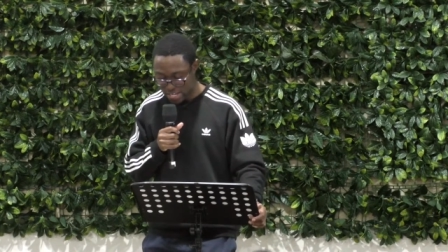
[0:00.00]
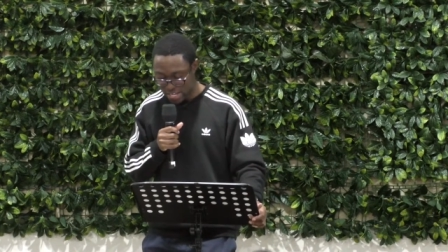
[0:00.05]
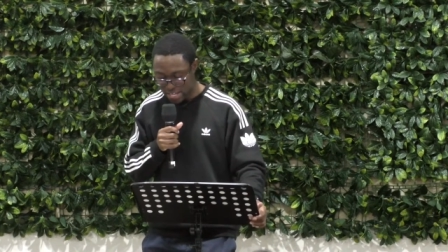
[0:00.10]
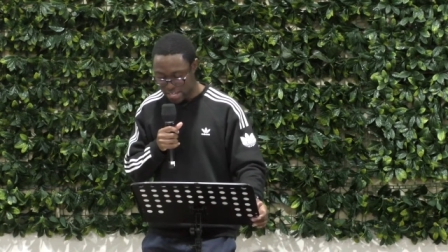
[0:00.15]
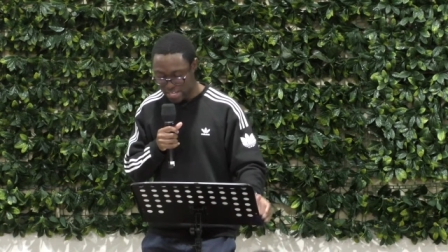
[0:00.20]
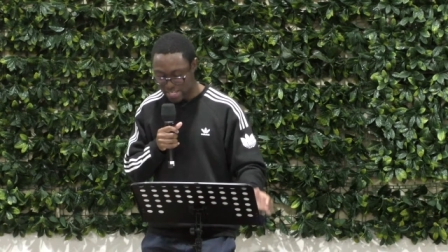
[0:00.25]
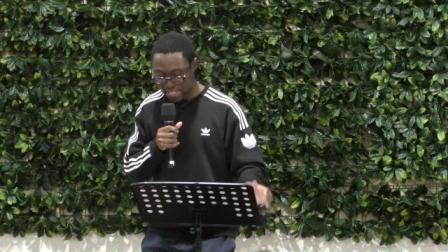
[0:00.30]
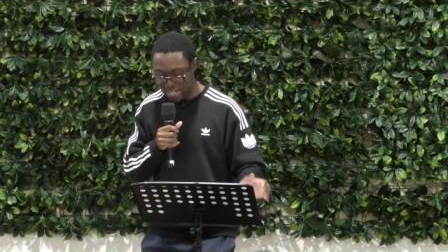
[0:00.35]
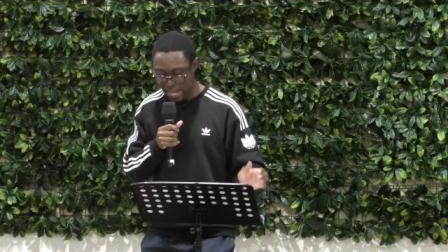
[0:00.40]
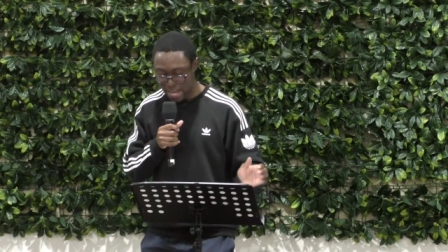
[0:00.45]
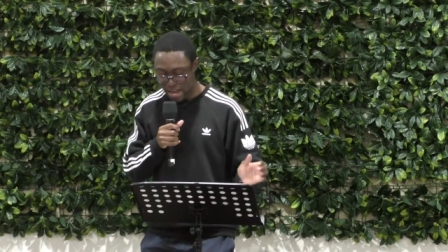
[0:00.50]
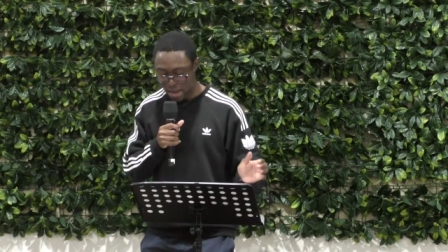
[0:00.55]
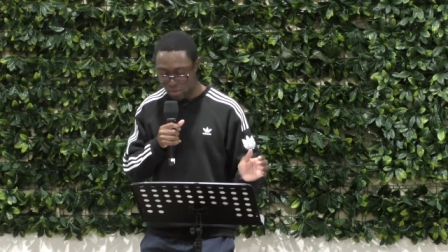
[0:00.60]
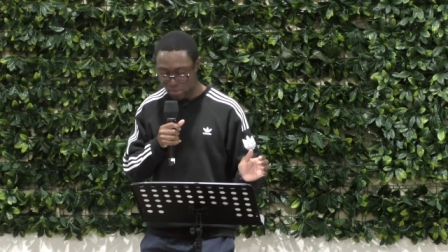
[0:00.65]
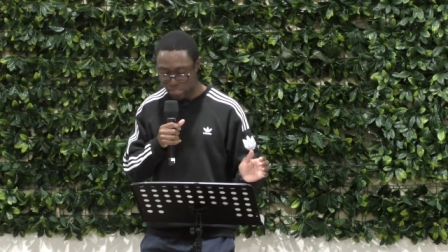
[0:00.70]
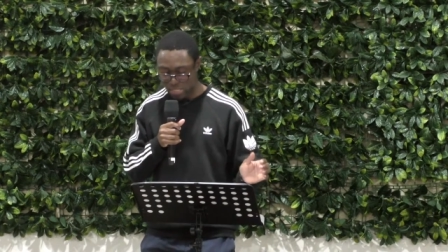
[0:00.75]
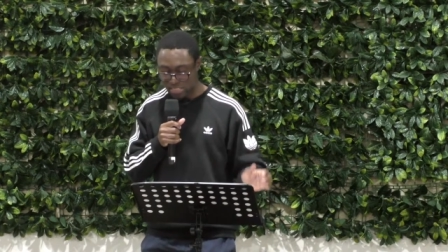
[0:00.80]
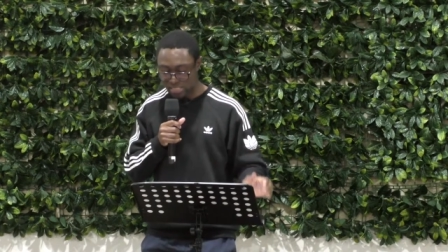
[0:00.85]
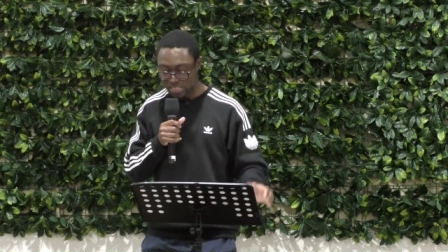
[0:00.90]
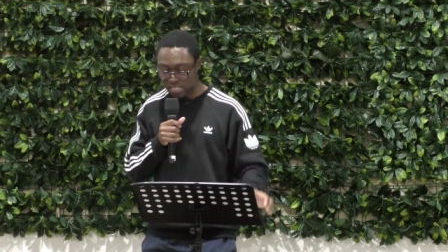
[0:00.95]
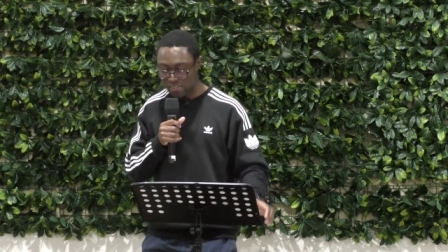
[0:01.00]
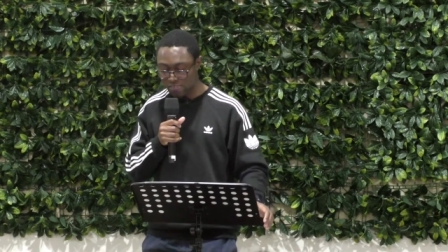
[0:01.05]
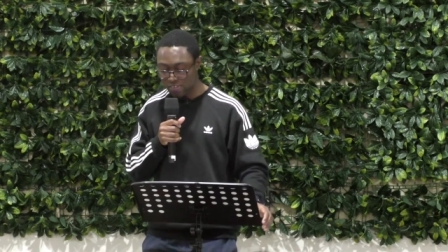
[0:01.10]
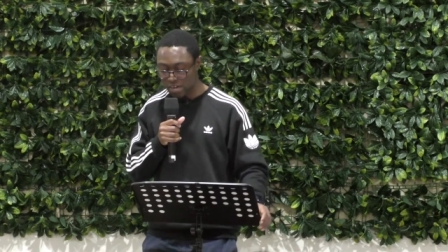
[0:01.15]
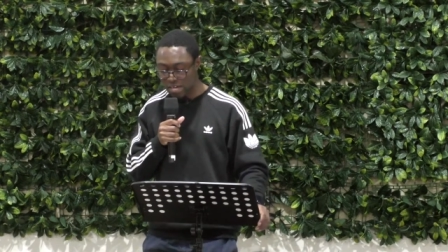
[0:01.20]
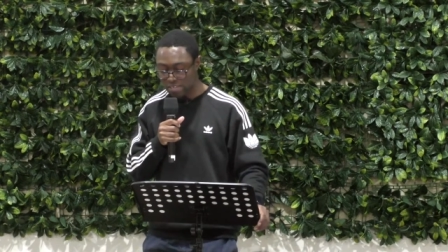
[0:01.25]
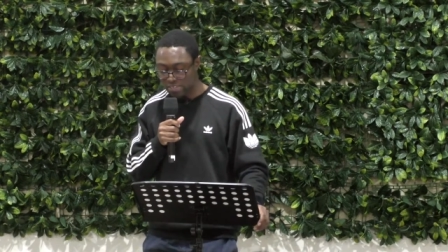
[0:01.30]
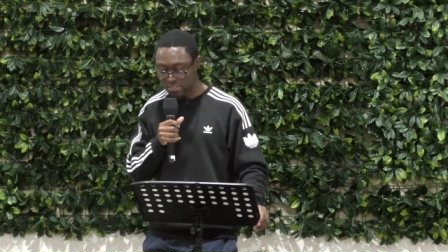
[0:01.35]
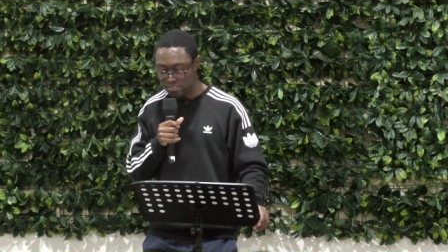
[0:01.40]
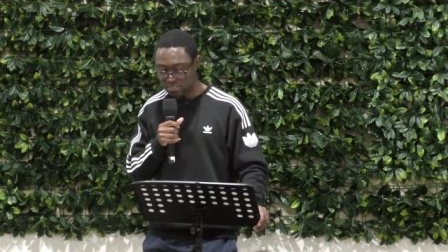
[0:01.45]
and how we can love
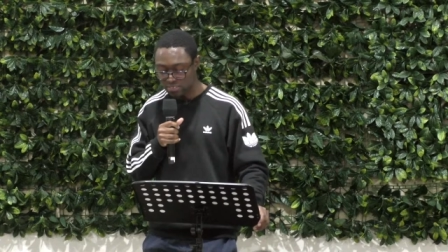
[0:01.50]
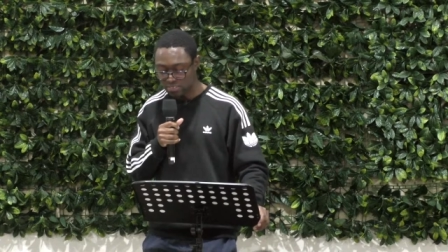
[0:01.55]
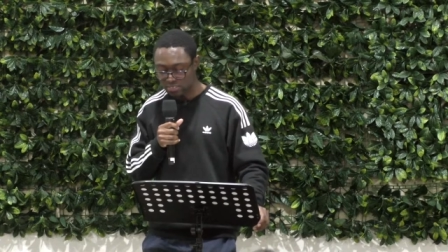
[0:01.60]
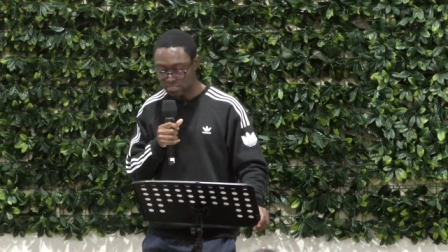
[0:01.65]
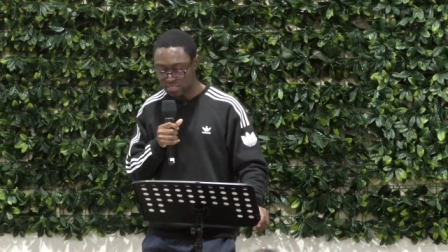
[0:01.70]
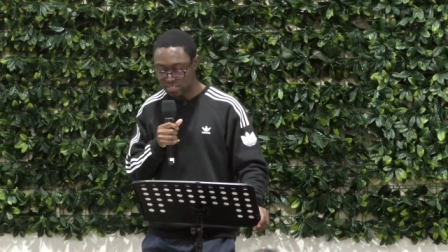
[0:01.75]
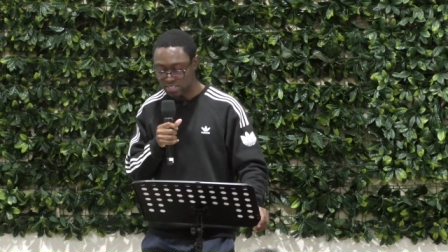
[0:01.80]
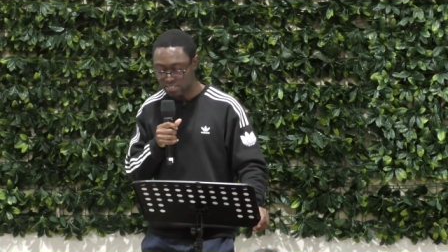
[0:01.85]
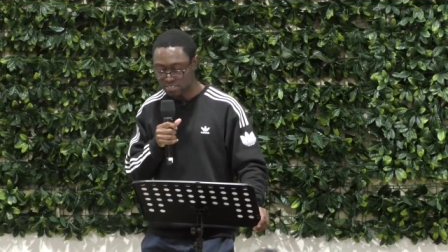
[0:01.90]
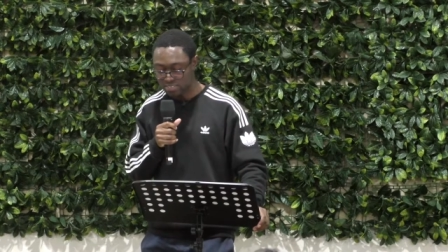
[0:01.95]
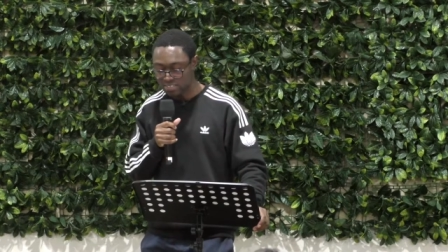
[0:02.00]
others uh,